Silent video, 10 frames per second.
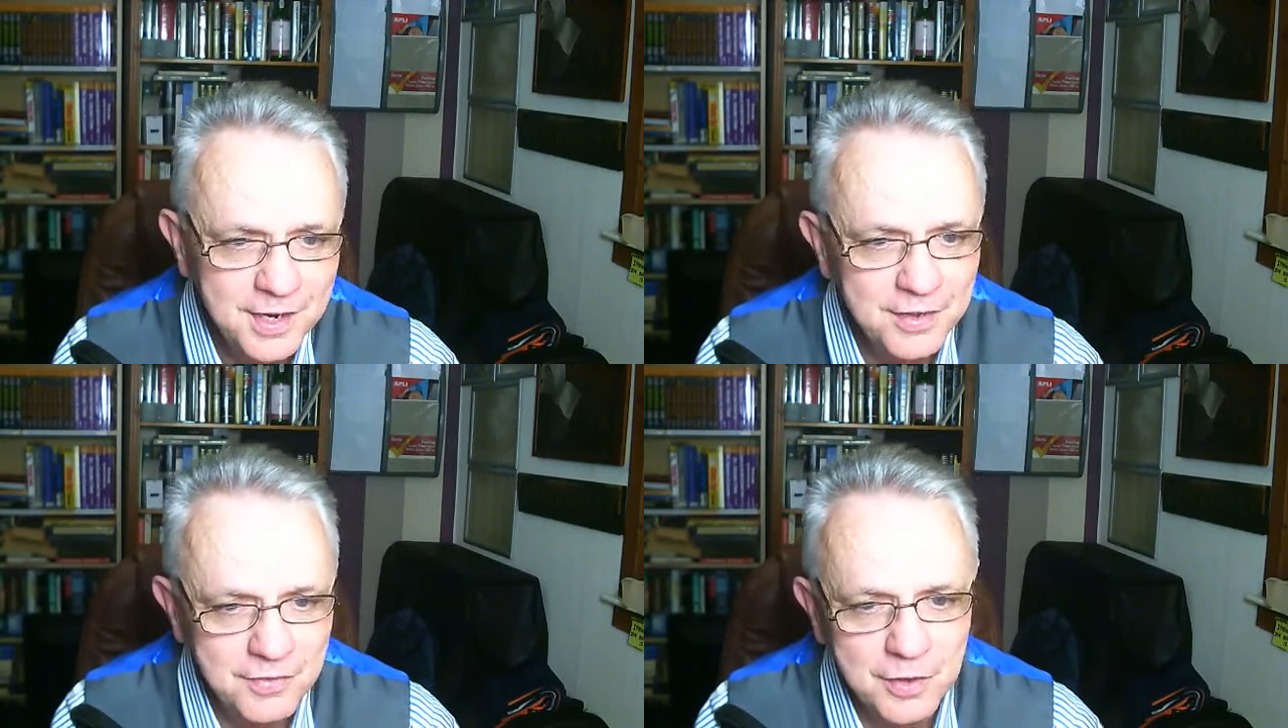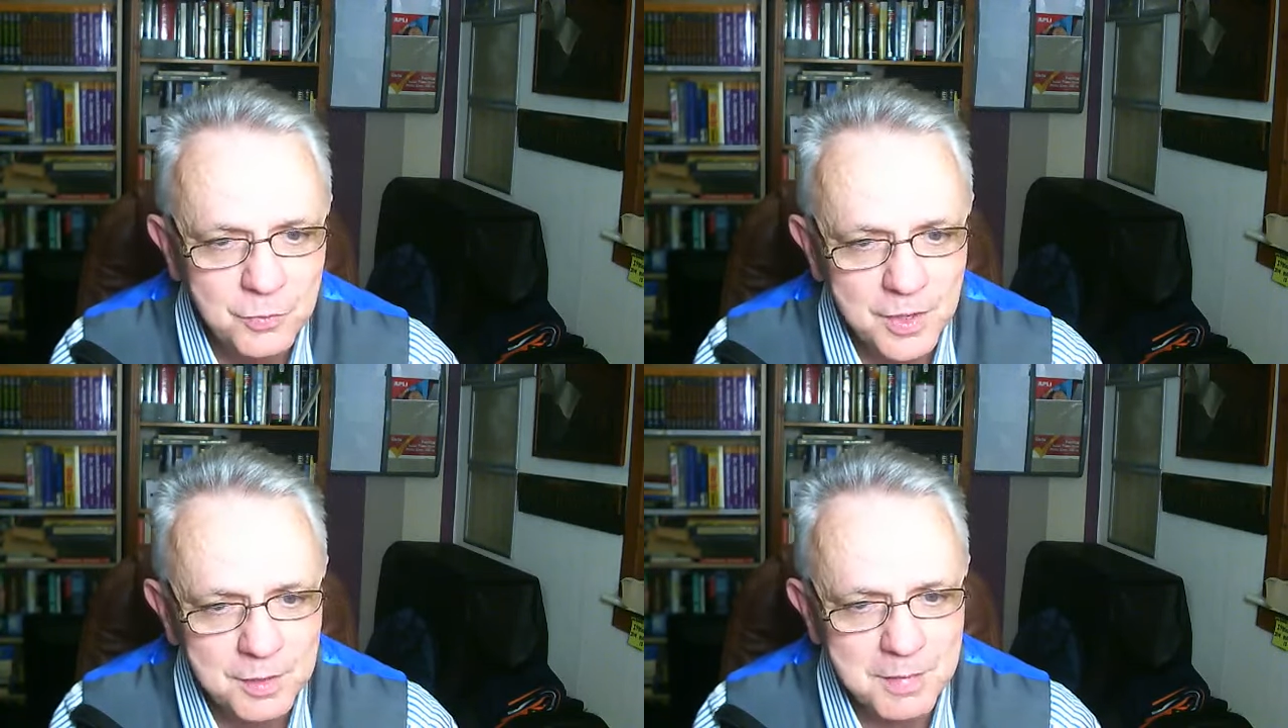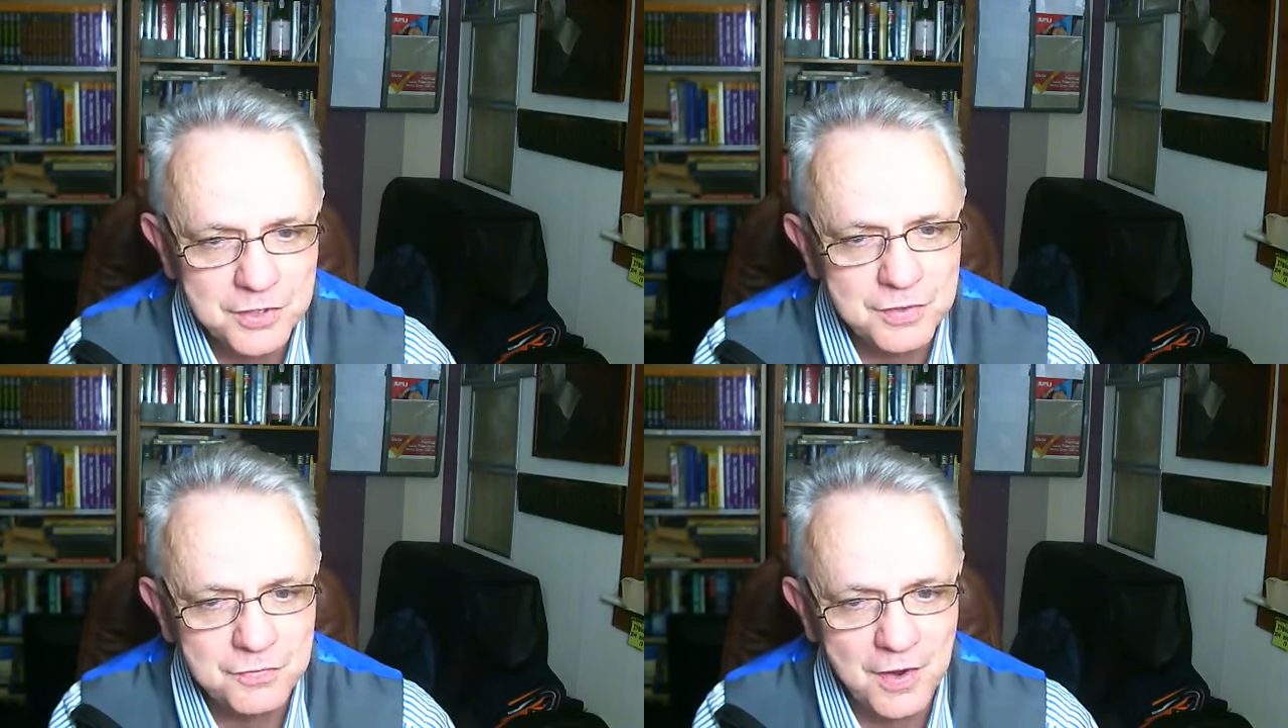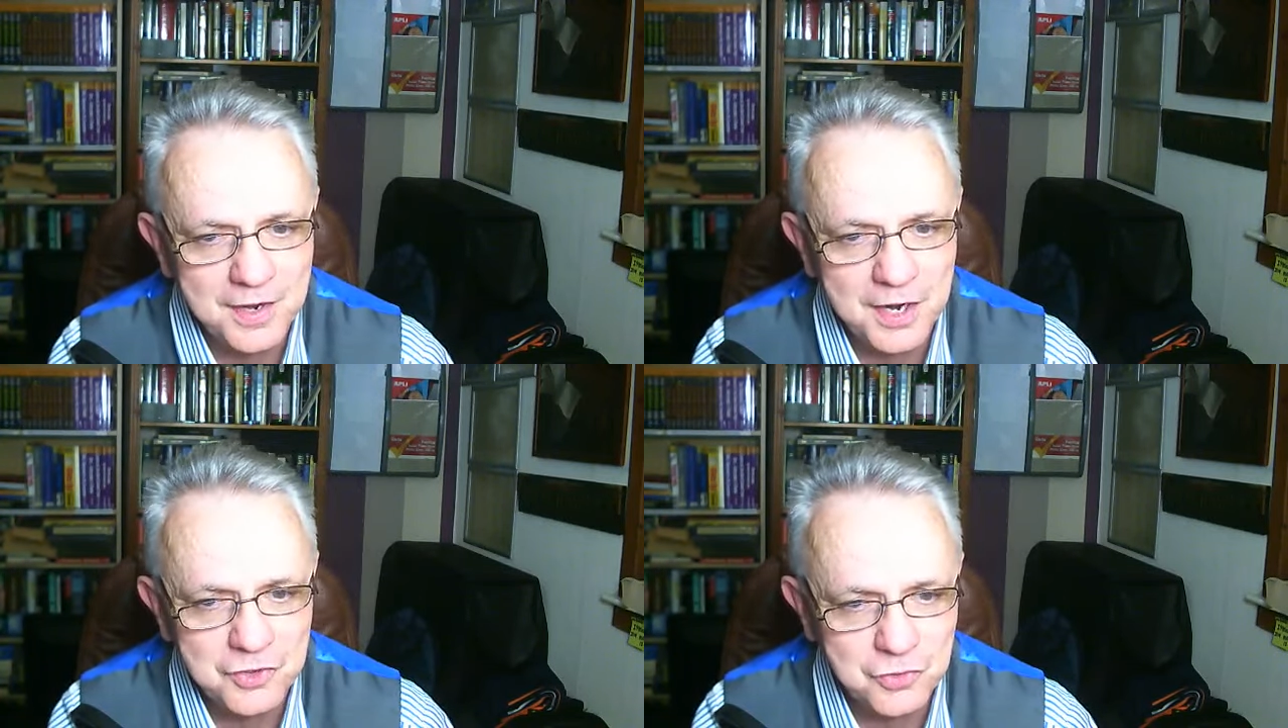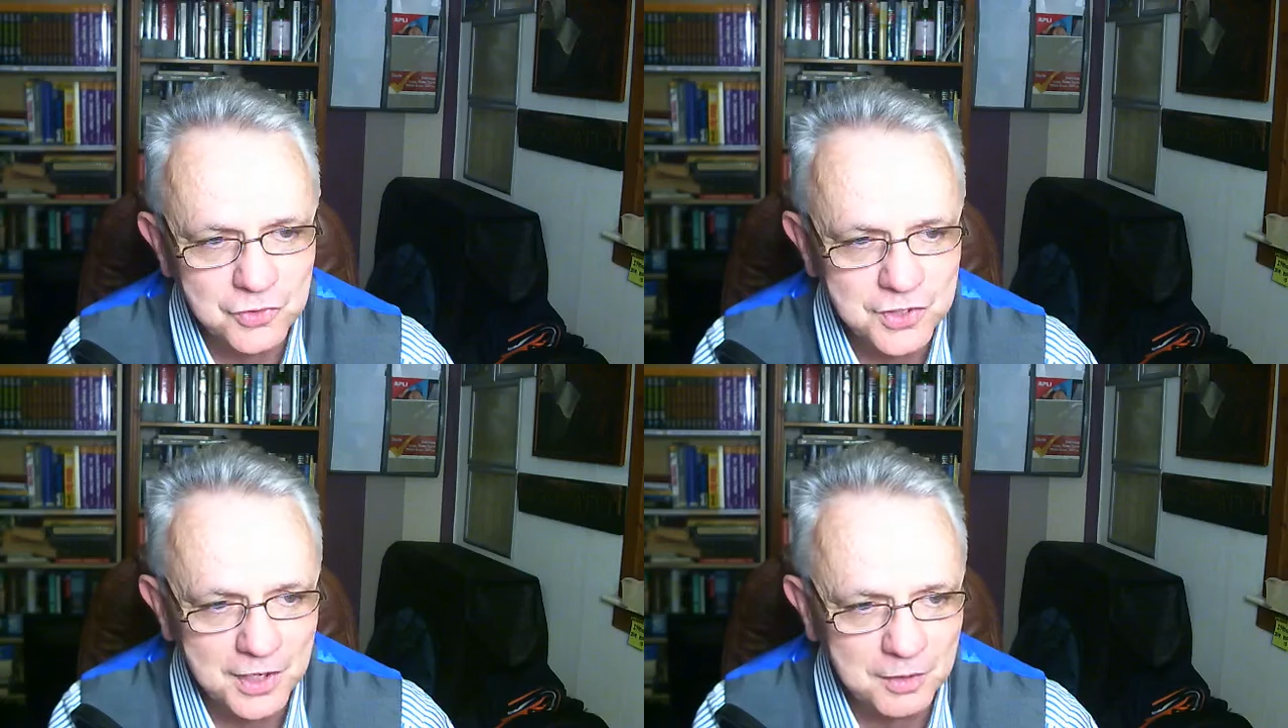then win a massive financial
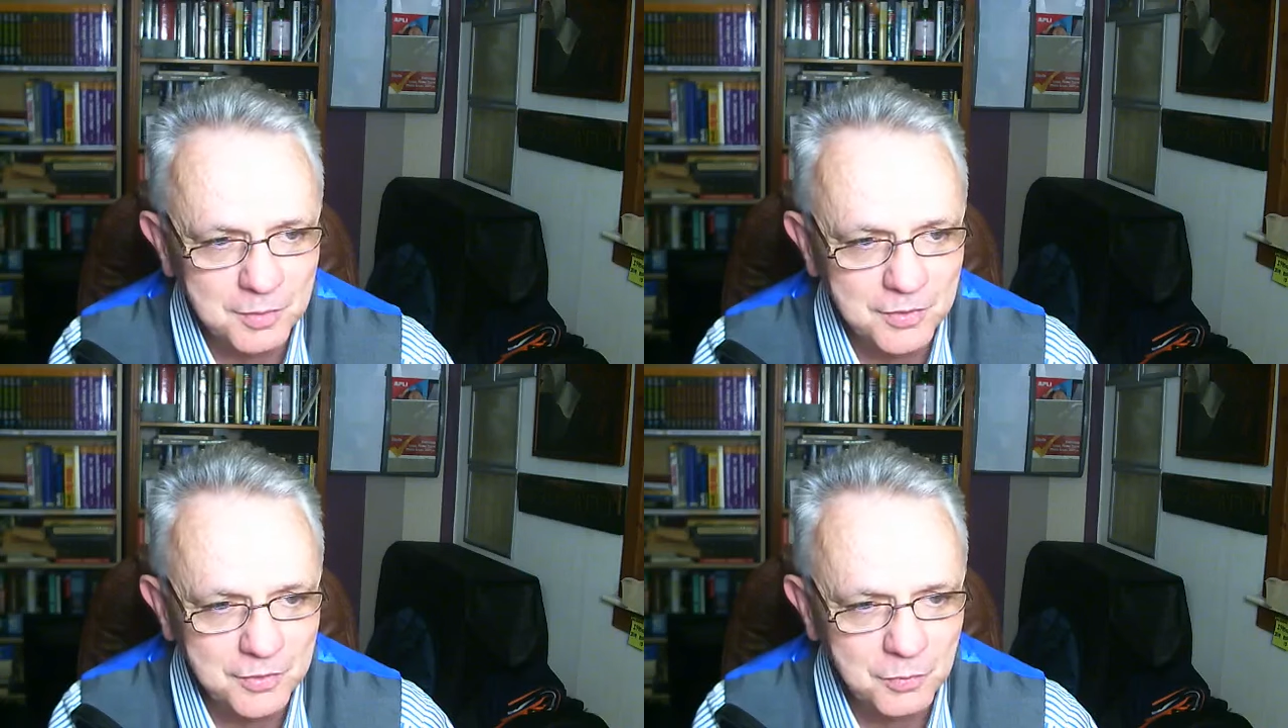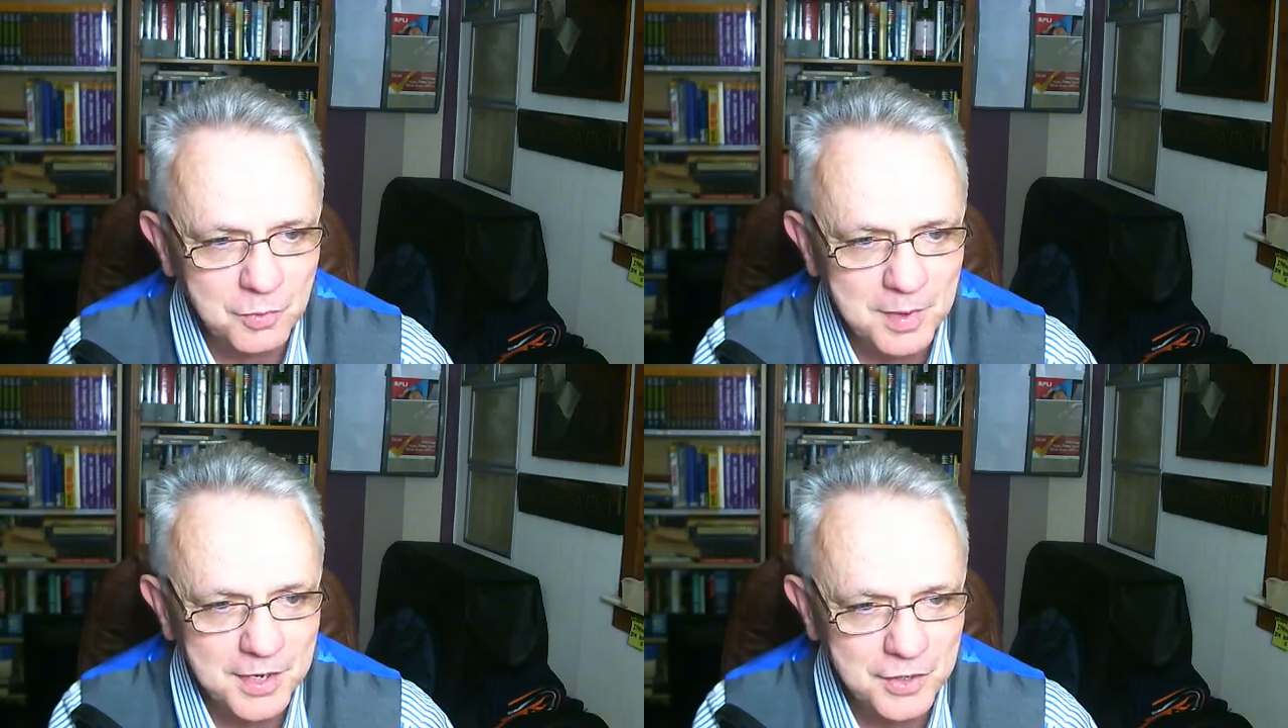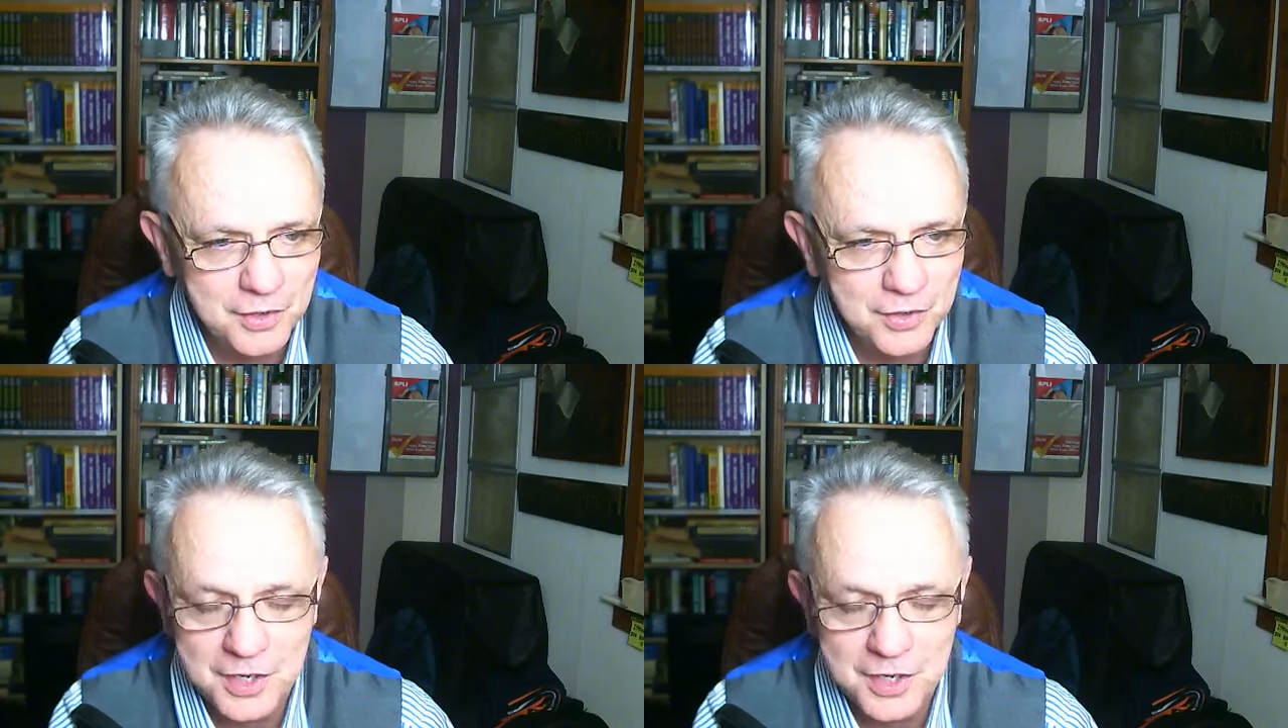settlement that will make her